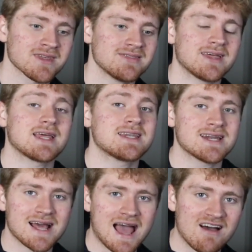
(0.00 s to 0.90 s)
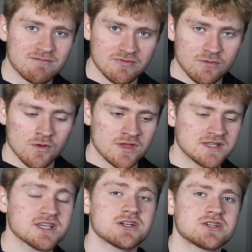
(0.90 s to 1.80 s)
that they didn't have before. This
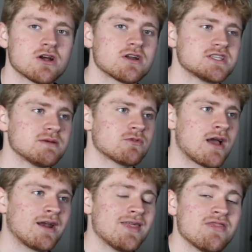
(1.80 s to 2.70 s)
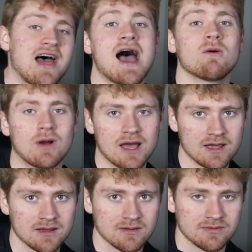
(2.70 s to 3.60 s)
could turn a team around in that way.
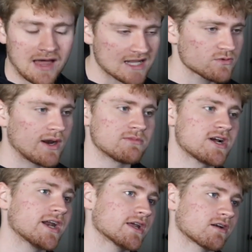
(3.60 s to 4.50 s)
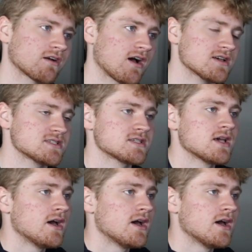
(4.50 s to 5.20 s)
That's what I'm trying to get across.